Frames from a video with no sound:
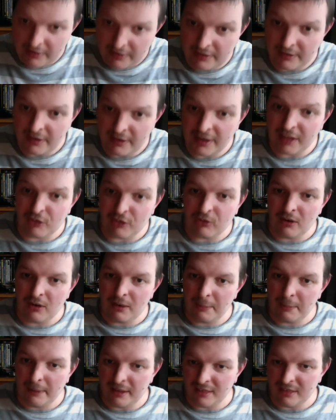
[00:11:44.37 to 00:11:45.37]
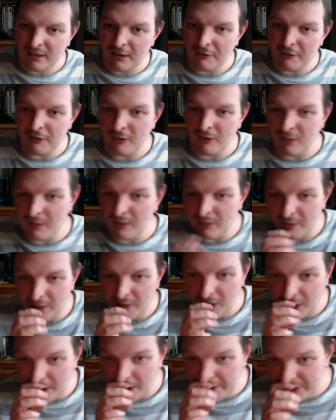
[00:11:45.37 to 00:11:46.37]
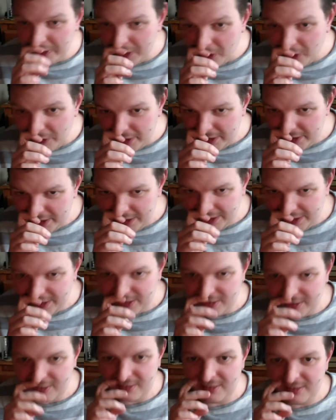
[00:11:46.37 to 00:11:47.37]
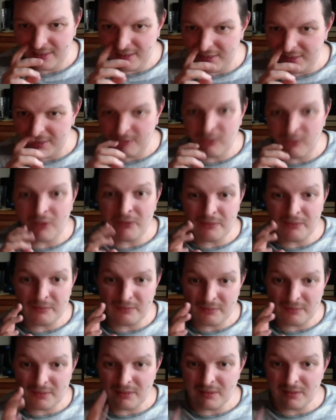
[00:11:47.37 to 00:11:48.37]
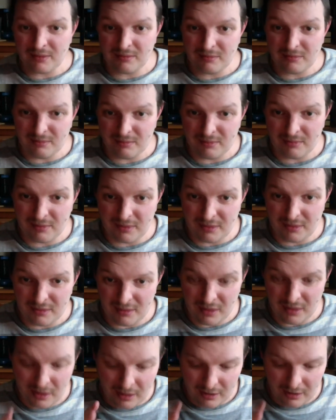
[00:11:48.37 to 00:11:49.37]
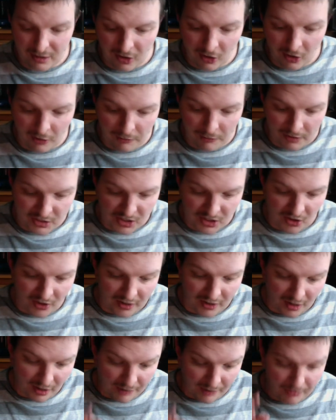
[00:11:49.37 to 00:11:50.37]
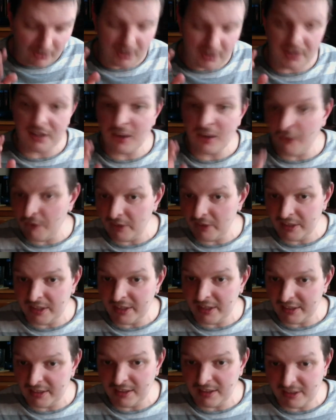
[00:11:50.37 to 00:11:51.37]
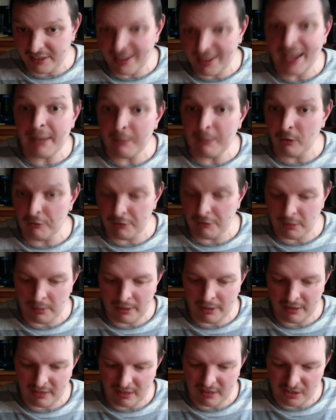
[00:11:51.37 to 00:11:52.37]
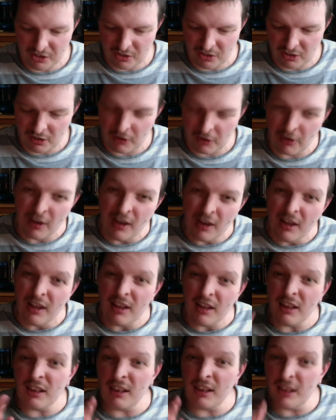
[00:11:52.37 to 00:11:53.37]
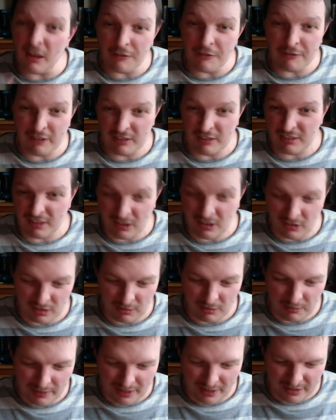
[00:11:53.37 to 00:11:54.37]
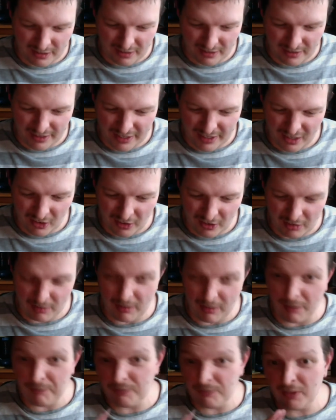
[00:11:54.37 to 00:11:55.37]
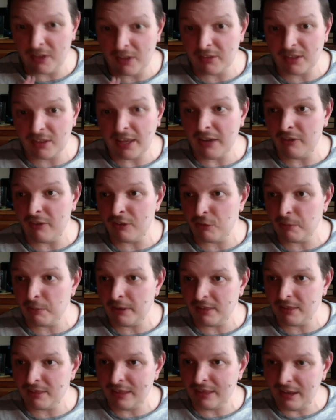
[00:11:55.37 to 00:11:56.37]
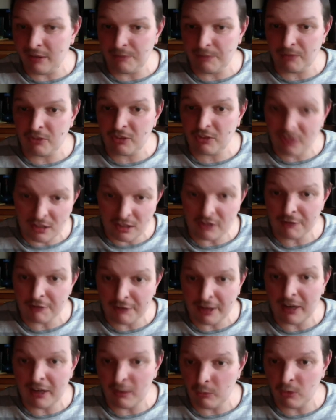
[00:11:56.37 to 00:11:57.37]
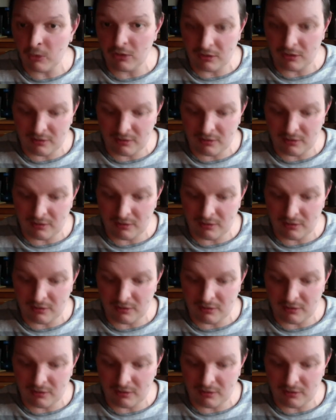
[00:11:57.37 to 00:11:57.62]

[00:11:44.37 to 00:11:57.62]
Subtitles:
the next one I picked up, I thought I had no idea they did. This is one cartoon which I have absolutely no idea they did a game of for the PlayStation 2. Loved this cartoon back in the day, guys. I cannot express how such a fan I was